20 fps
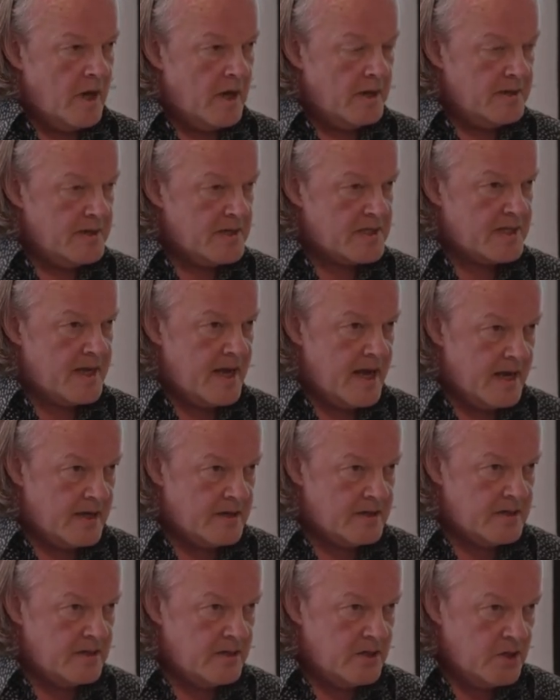
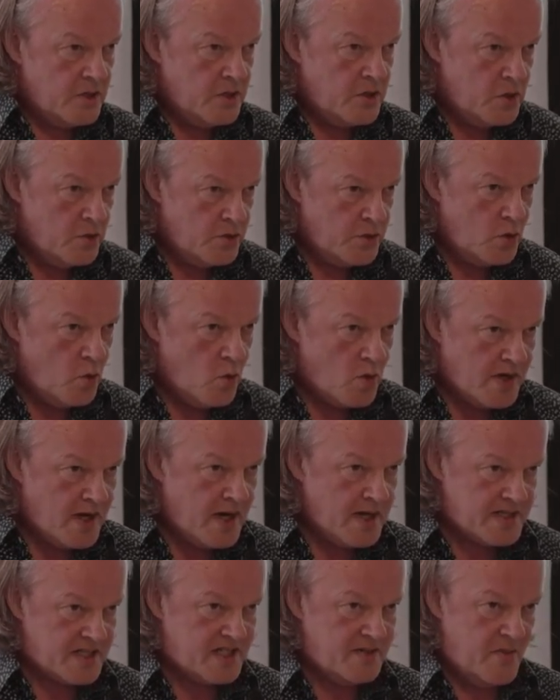understand who your
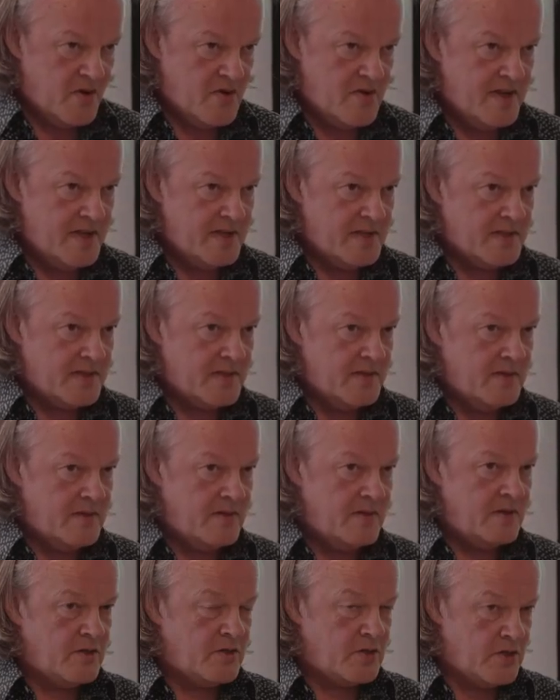customer is
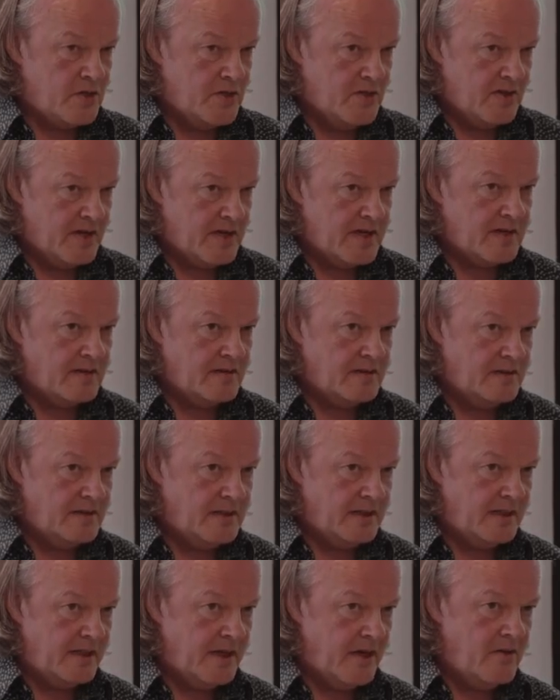truly,
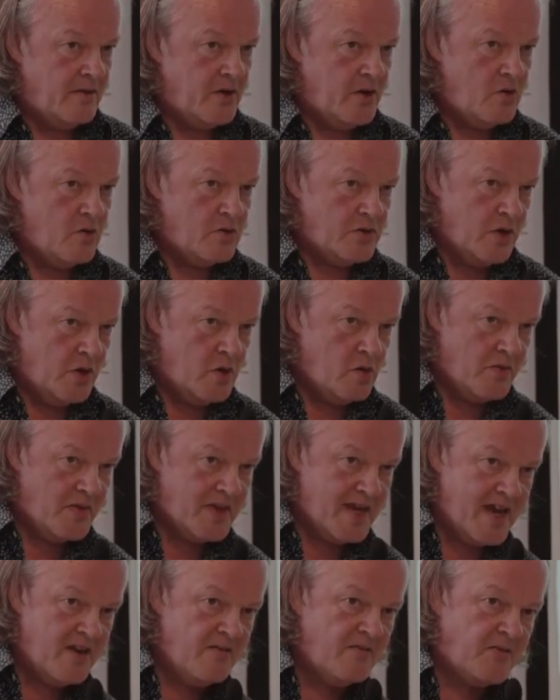you know, and who, who are
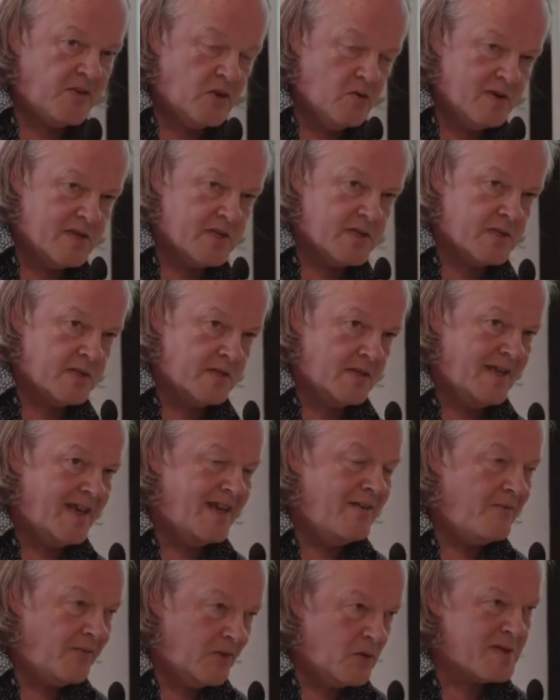the influers,
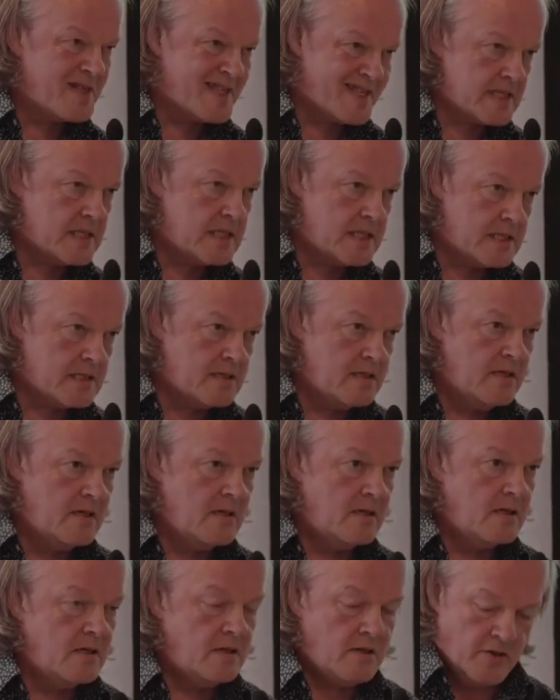influencers
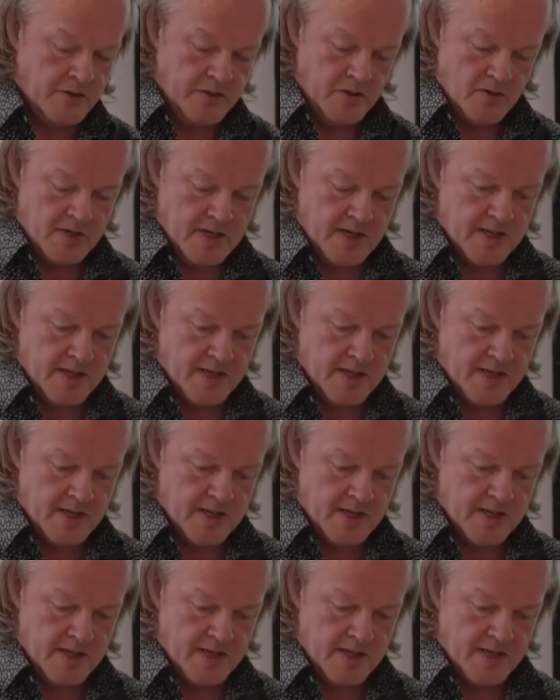on your